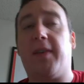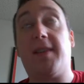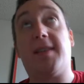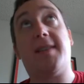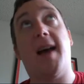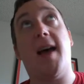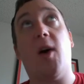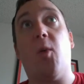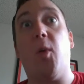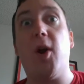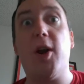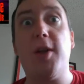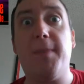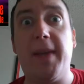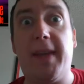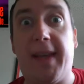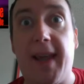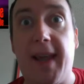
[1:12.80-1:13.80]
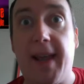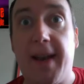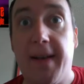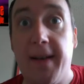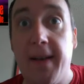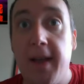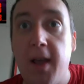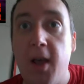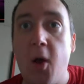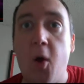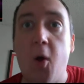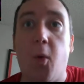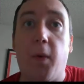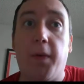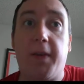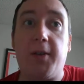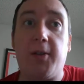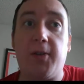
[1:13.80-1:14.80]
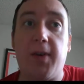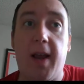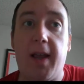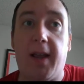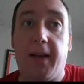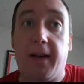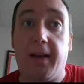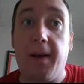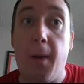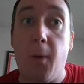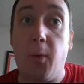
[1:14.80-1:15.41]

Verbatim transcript: Style, where to begin? With the trailer,